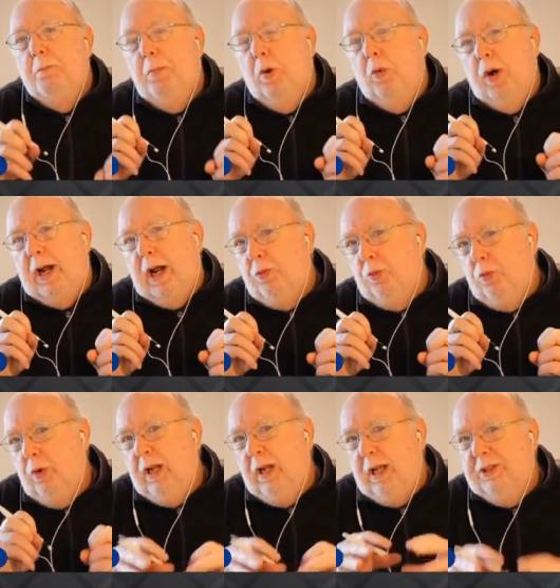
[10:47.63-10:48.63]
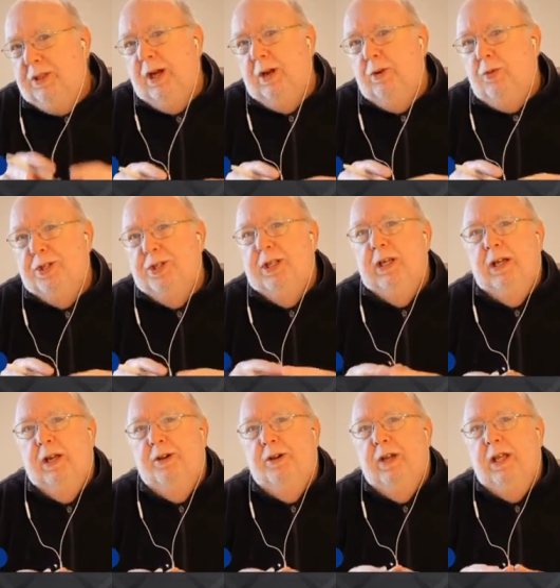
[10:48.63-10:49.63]
But what I really think we're seeing
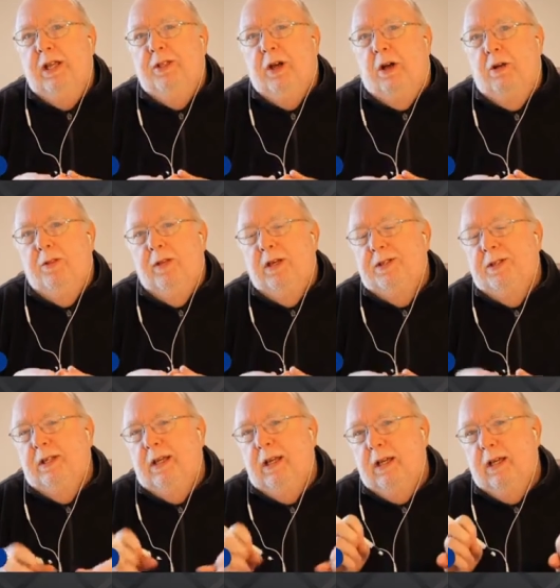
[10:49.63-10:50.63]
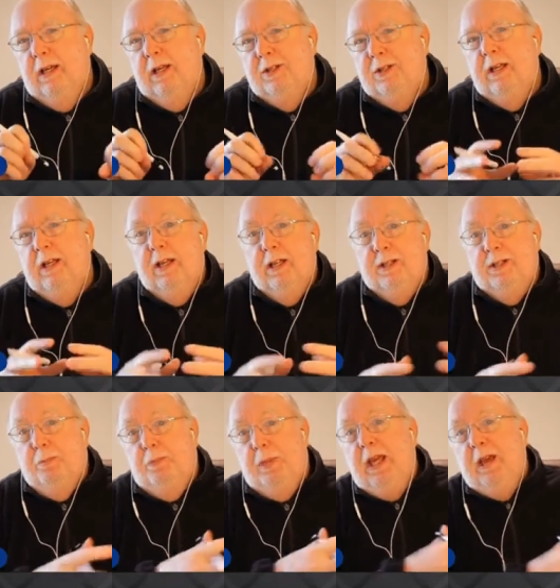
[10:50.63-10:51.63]
underneath all this is, is
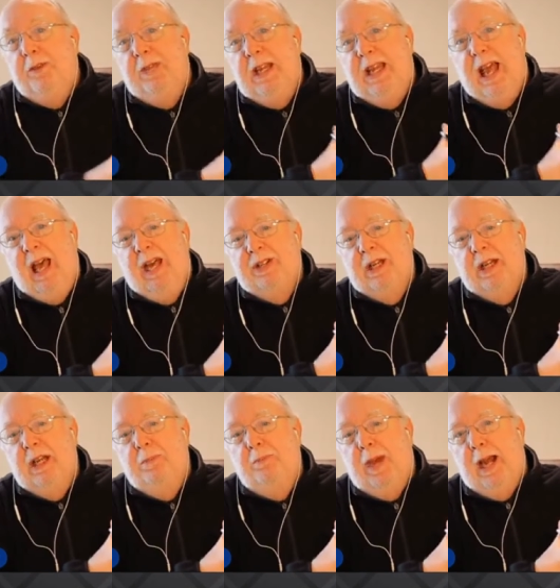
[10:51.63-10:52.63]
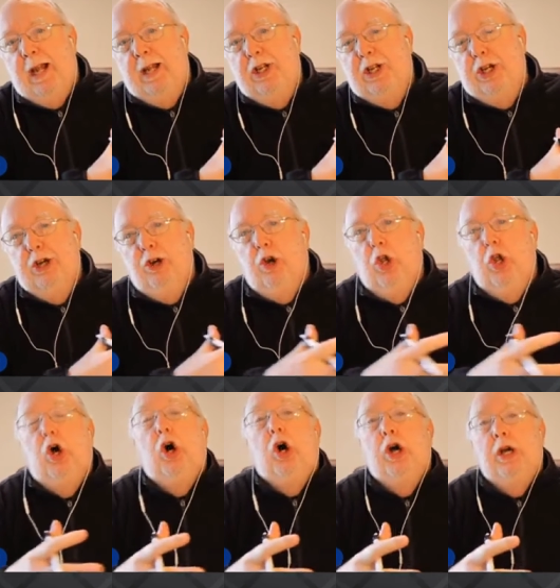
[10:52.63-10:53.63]
the P F D has an impact year
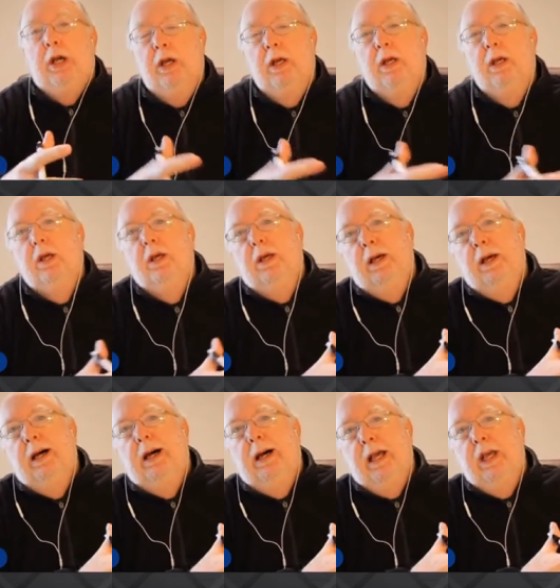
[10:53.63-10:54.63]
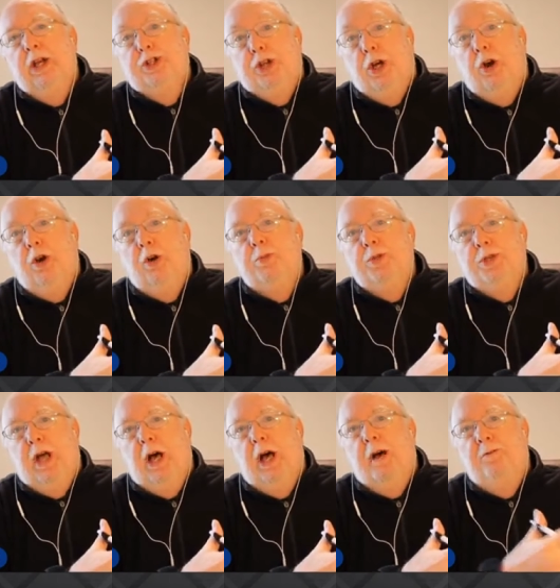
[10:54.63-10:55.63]
long uh, in terms
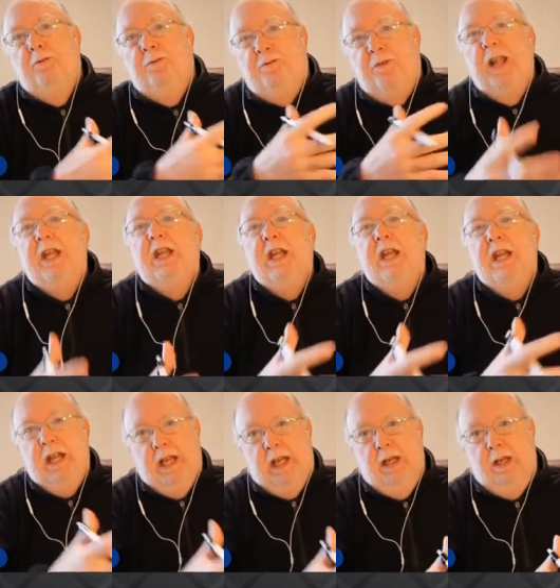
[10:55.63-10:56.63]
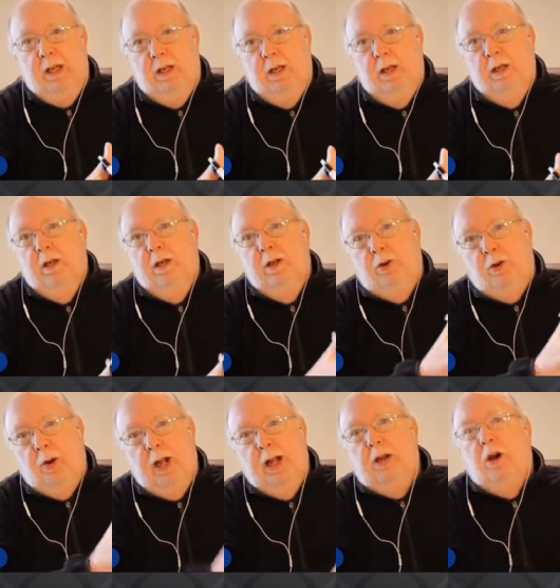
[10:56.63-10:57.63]
of funding
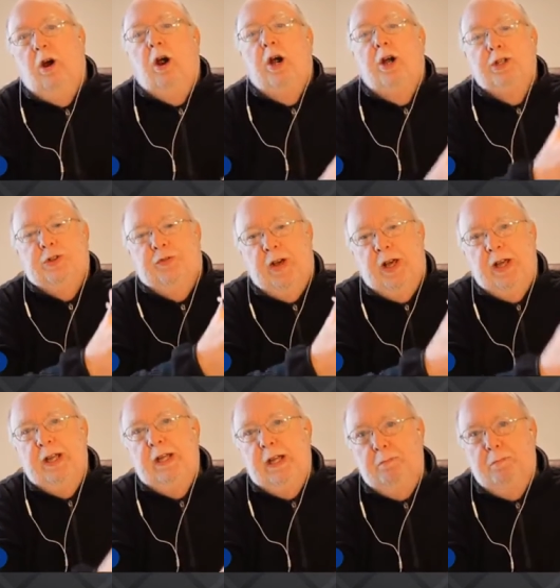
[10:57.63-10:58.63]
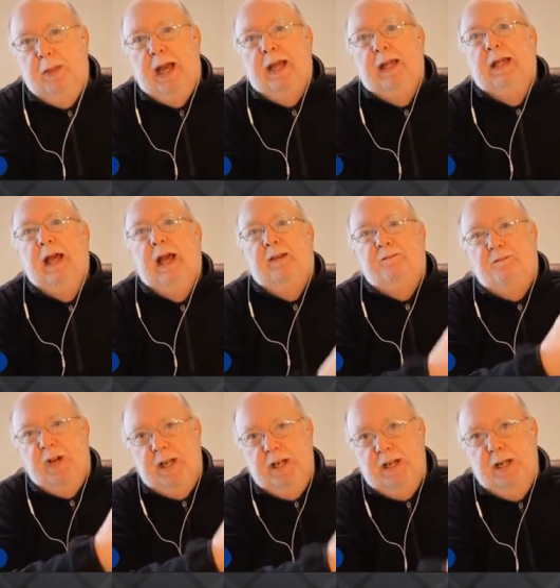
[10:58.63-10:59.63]
credit cards, funding bank debt,
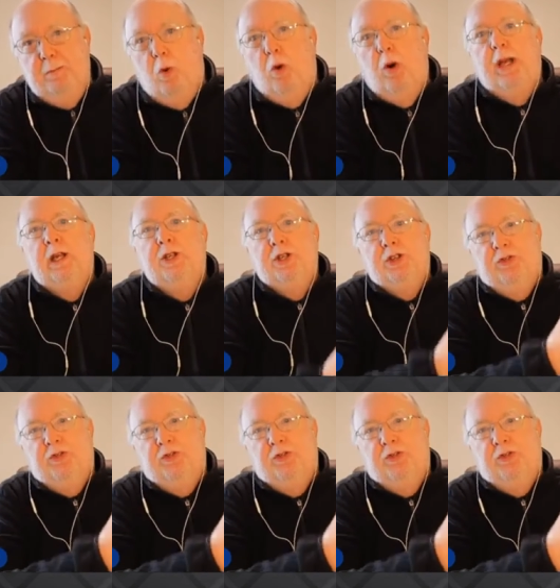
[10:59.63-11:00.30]
funding mortgages,